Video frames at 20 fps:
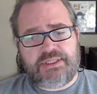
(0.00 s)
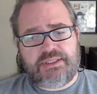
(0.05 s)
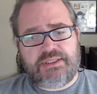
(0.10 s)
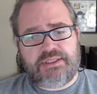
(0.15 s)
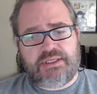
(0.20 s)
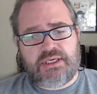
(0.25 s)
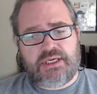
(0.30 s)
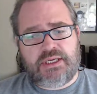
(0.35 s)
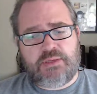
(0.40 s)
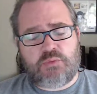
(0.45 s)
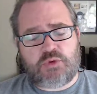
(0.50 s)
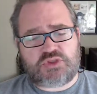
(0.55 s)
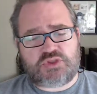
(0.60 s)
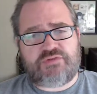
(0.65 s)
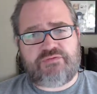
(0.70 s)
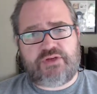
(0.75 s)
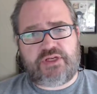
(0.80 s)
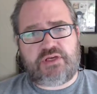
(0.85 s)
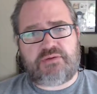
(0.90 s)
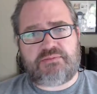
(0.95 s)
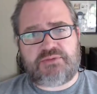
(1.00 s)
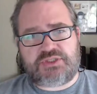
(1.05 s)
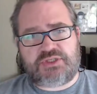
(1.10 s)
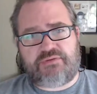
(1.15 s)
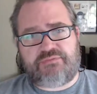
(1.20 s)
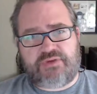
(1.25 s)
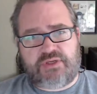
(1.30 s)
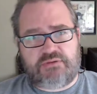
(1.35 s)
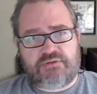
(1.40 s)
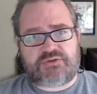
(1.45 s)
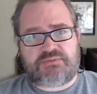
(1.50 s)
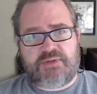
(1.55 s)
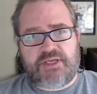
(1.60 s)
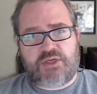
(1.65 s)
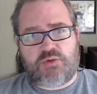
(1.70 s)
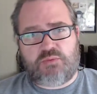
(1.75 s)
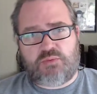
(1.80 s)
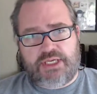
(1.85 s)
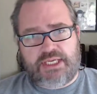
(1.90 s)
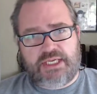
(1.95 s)
I watched a video myself and I was made
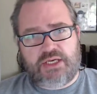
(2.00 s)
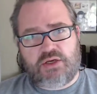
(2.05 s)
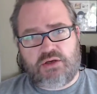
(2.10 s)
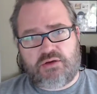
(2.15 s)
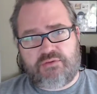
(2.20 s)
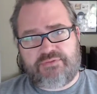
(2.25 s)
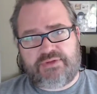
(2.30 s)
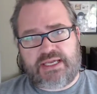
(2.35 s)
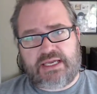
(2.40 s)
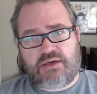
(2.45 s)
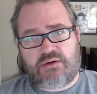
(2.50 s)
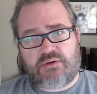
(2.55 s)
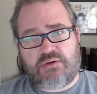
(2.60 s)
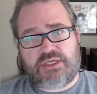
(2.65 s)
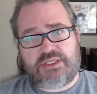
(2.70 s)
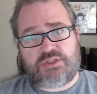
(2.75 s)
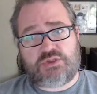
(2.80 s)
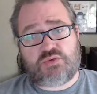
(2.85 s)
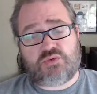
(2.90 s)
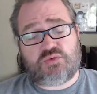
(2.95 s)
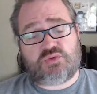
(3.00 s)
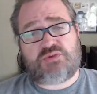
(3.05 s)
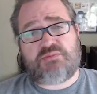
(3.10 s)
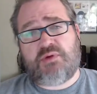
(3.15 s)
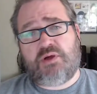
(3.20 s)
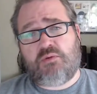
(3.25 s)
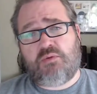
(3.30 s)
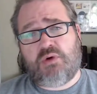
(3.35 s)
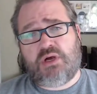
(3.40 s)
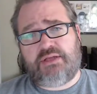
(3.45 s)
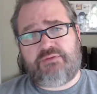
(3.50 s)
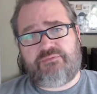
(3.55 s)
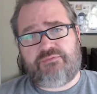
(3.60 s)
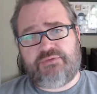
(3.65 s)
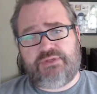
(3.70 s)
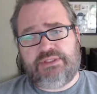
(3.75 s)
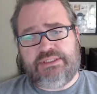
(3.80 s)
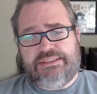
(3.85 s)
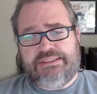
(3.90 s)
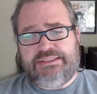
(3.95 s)
aware of how I talk to my wife
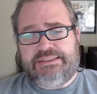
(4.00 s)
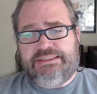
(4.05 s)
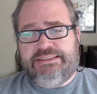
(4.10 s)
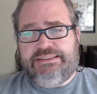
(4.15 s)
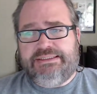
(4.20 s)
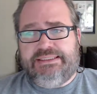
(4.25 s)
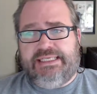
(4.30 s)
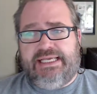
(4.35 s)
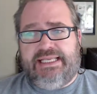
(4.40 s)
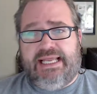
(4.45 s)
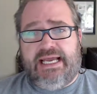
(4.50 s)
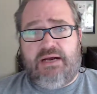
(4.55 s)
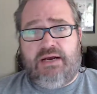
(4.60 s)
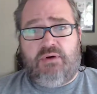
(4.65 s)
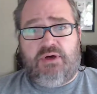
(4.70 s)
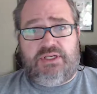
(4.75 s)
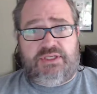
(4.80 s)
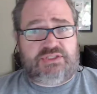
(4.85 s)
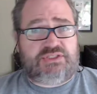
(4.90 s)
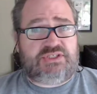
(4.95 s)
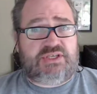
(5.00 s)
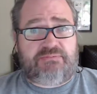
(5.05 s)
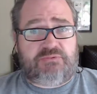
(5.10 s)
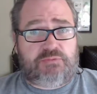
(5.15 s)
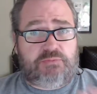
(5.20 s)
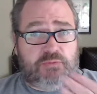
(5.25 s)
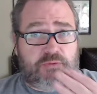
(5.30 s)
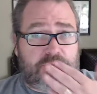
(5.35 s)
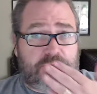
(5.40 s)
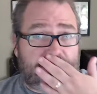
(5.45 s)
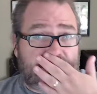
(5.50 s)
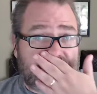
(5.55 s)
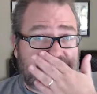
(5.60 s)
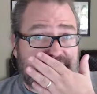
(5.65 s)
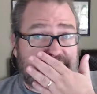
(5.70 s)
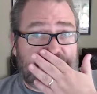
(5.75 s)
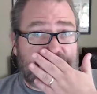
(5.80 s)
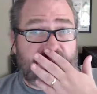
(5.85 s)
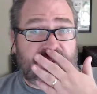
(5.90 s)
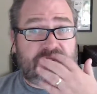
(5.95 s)
and how unacceptable it is,
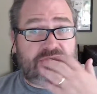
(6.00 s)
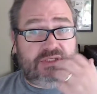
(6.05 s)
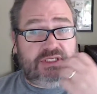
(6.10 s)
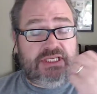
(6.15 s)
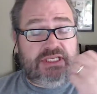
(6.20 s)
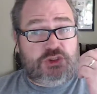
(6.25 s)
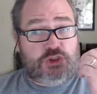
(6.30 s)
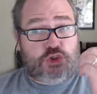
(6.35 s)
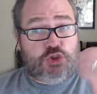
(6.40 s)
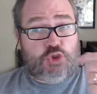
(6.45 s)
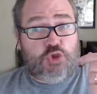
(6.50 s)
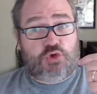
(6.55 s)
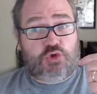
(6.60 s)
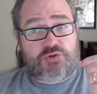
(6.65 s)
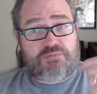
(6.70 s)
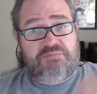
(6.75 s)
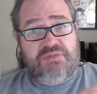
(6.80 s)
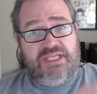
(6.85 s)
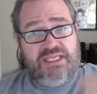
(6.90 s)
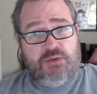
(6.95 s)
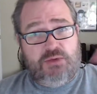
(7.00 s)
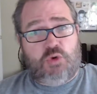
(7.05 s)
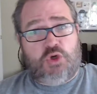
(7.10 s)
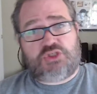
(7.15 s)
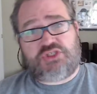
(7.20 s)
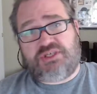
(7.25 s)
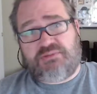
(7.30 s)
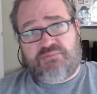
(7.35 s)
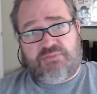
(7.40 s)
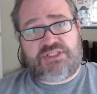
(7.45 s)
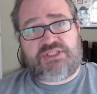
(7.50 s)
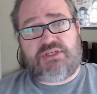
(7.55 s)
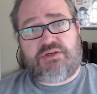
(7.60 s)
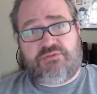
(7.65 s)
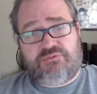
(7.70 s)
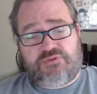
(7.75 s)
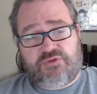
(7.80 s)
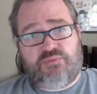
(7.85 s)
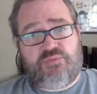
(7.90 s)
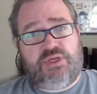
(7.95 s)
and that it took me watching myself
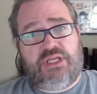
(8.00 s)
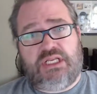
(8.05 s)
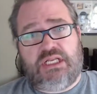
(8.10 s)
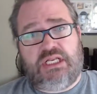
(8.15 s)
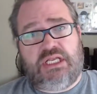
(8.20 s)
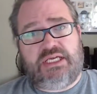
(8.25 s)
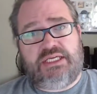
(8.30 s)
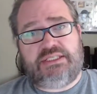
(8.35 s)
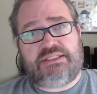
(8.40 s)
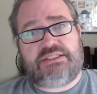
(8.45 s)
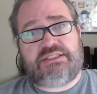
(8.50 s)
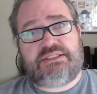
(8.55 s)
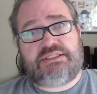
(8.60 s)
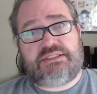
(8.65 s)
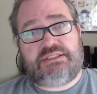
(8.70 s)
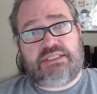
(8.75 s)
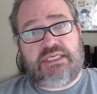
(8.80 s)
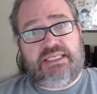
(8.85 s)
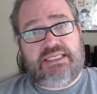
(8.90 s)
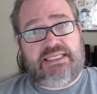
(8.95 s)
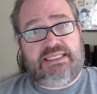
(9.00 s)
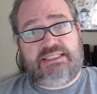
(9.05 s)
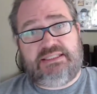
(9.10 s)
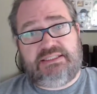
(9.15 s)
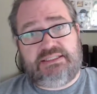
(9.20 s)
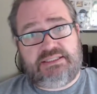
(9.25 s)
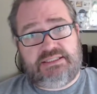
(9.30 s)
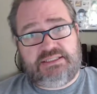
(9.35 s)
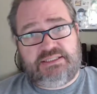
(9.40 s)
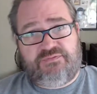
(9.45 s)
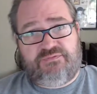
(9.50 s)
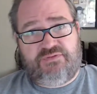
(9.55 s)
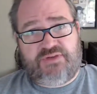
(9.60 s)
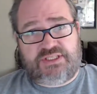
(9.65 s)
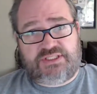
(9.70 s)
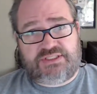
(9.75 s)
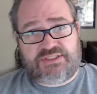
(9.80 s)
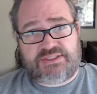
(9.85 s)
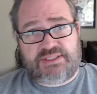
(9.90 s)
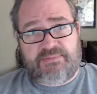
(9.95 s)
to realize I need to
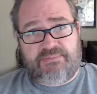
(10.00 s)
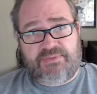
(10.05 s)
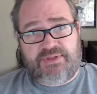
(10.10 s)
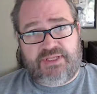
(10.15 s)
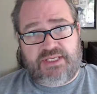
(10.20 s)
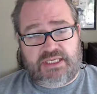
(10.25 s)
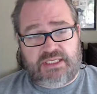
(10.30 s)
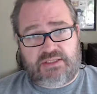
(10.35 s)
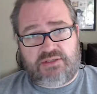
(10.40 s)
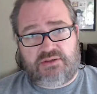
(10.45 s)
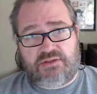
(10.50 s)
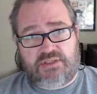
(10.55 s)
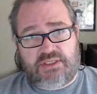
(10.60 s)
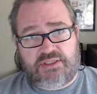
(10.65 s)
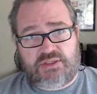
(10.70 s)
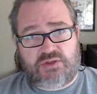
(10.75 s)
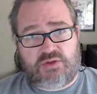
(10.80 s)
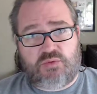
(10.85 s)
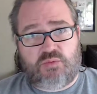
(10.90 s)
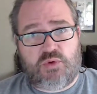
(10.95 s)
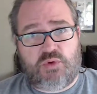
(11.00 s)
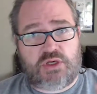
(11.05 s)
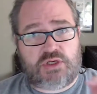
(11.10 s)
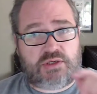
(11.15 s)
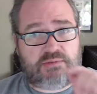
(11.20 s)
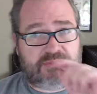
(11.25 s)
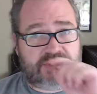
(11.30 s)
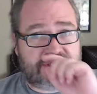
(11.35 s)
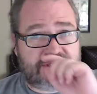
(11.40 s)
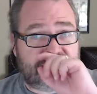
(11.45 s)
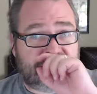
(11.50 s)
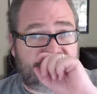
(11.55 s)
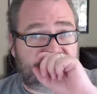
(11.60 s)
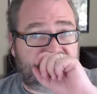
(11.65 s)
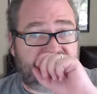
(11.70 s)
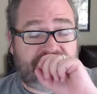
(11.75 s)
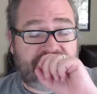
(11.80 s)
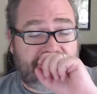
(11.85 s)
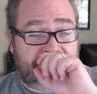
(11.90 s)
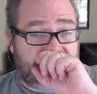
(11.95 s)
fix something. I got to work on myself,
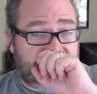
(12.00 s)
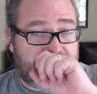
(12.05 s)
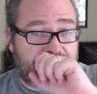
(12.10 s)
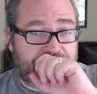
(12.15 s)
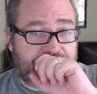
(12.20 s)
you know.